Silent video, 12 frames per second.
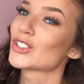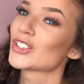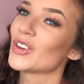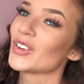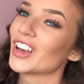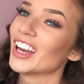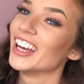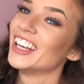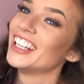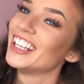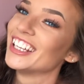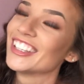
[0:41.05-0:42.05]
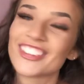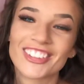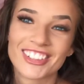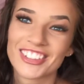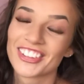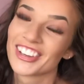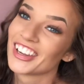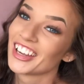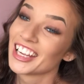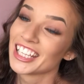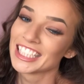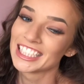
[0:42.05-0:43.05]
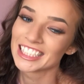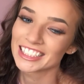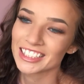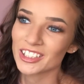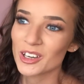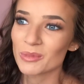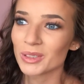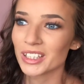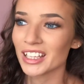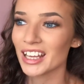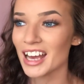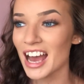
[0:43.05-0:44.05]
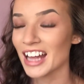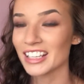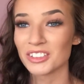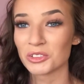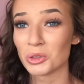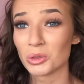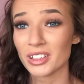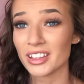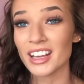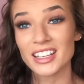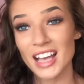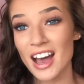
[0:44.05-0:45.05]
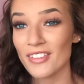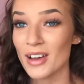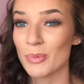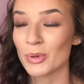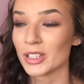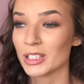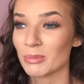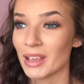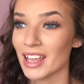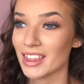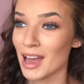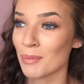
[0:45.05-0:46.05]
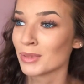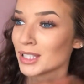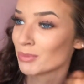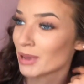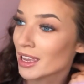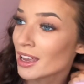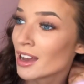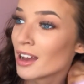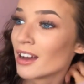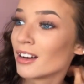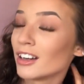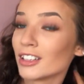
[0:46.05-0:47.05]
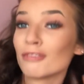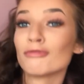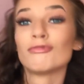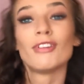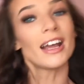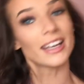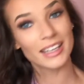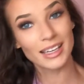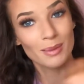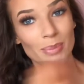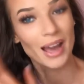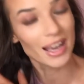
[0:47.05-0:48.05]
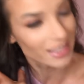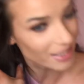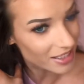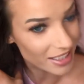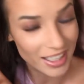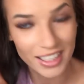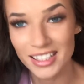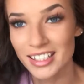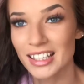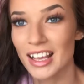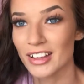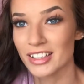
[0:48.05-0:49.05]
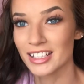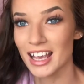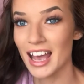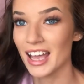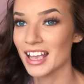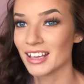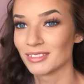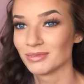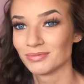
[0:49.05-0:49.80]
So yeah, let's just get on with it. And all of these have happened to me. They happen to me on a regular basis. I'd say,